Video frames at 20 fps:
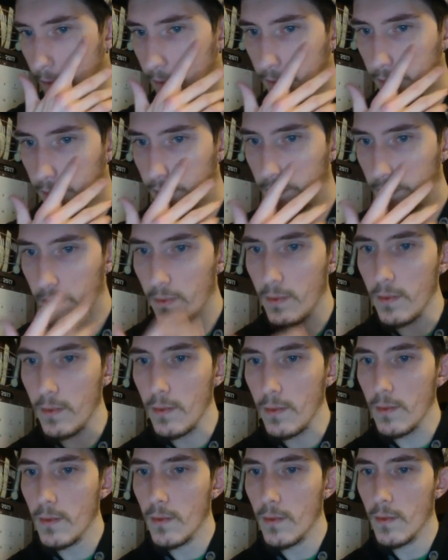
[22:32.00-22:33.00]

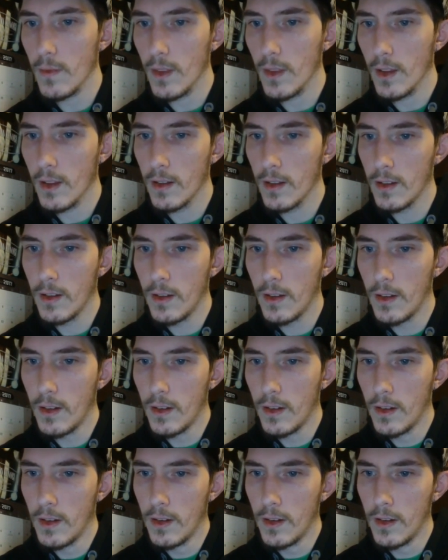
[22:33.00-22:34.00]

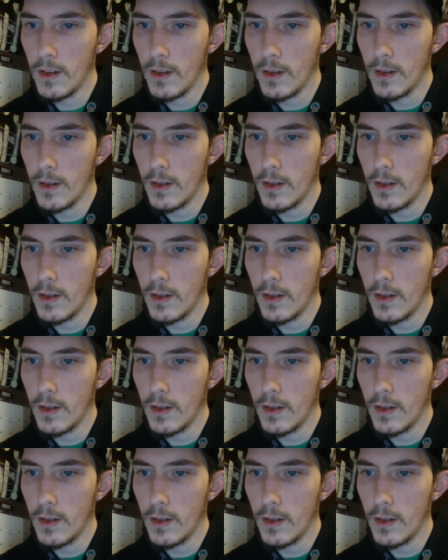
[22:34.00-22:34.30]
Nothing is said.